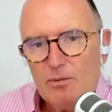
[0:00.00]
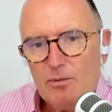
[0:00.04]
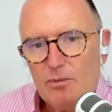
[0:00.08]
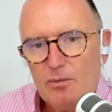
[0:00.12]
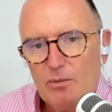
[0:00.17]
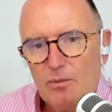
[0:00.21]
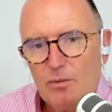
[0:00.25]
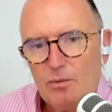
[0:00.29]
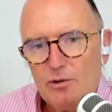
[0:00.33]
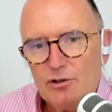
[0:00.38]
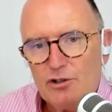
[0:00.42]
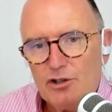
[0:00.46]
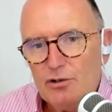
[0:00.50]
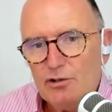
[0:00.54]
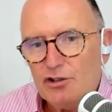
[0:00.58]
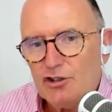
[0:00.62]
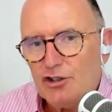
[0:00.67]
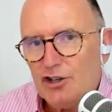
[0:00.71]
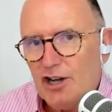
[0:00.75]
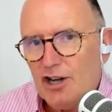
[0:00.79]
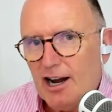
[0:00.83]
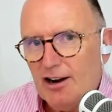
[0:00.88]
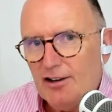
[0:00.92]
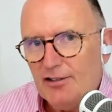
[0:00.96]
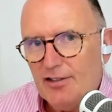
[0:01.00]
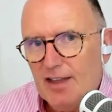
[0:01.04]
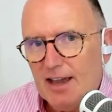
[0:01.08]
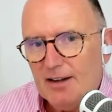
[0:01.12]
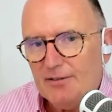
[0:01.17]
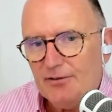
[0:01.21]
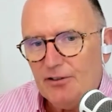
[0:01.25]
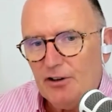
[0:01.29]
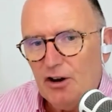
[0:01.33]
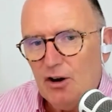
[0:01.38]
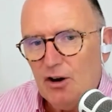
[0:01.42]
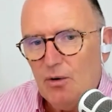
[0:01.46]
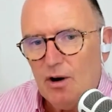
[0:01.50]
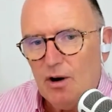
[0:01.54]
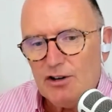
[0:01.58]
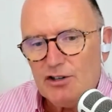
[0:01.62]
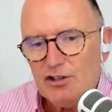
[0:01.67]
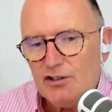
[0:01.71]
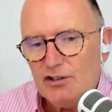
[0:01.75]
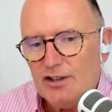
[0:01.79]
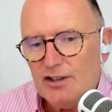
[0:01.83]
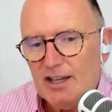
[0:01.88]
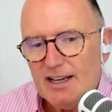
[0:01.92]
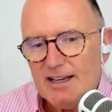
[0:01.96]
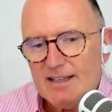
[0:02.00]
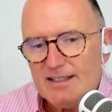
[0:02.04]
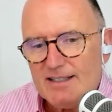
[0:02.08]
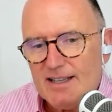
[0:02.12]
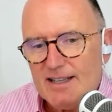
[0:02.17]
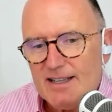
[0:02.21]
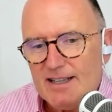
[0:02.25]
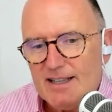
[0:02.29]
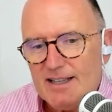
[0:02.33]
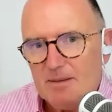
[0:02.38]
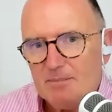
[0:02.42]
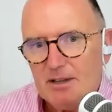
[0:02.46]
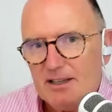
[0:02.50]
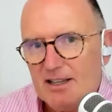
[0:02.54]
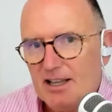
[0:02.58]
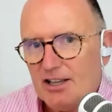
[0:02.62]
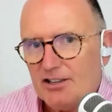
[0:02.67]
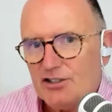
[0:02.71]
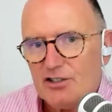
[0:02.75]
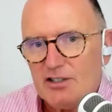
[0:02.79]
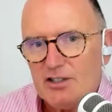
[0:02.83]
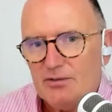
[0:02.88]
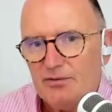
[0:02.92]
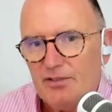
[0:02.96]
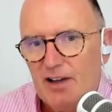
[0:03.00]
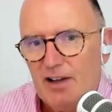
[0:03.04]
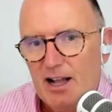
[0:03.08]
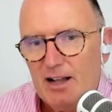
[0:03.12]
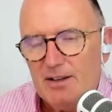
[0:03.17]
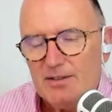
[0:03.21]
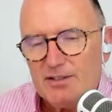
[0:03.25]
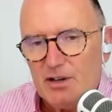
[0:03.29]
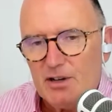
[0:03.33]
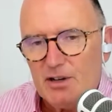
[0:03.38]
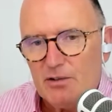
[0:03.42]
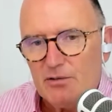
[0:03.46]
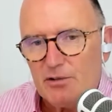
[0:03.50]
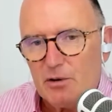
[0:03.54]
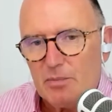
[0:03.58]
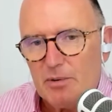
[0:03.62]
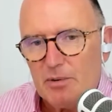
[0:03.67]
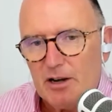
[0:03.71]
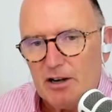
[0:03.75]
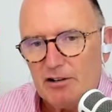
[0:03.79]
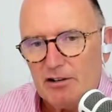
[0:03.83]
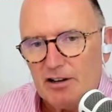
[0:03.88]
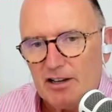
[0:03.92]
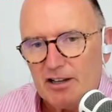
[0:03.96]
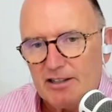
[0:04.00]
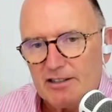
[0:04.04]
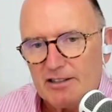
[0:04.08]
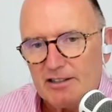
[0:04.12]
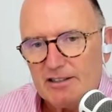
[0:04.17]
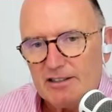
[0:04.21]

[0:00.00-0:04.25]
Would you share that view, or do you think is that something that just evolves over a period?